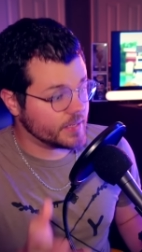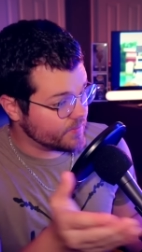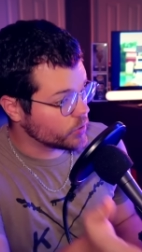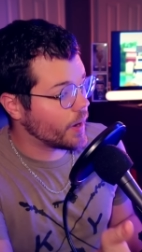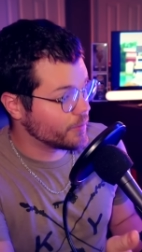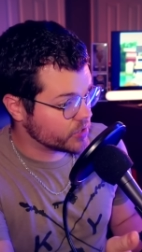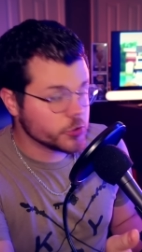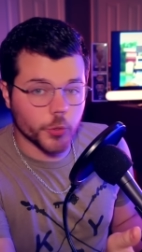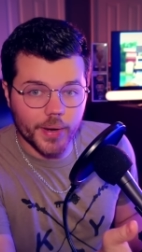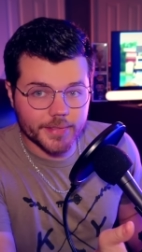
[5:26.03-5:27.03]
even though I was
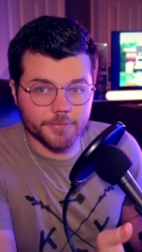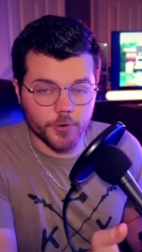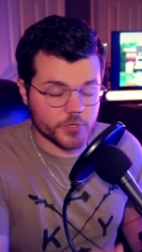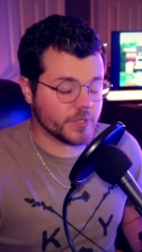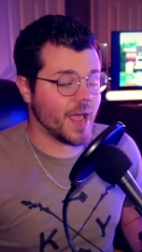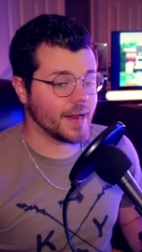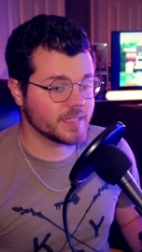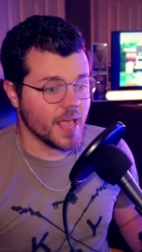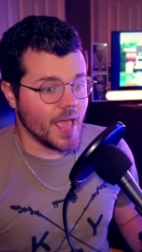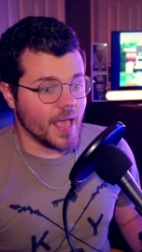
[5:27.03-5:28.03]
enjoying the first act,